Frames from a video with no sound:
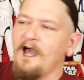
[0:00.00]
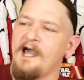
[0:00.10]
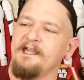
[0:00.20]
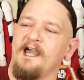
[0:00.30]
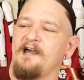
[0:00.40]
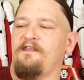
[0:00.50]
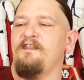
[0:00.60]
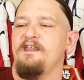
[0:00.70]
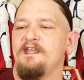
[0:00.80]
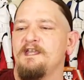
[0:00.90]
I got
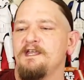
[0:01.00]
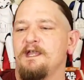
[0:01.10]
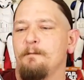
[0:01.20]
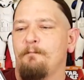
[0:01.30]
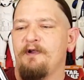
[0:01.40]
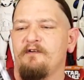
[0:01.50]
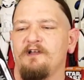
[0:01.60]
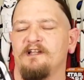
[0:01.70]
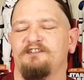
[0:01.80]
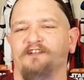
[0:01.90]
the
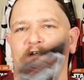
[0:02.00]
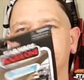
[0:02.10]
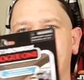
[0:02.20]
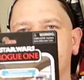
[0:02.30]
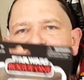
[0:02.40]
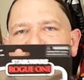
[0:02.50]
Imperial Assault Tank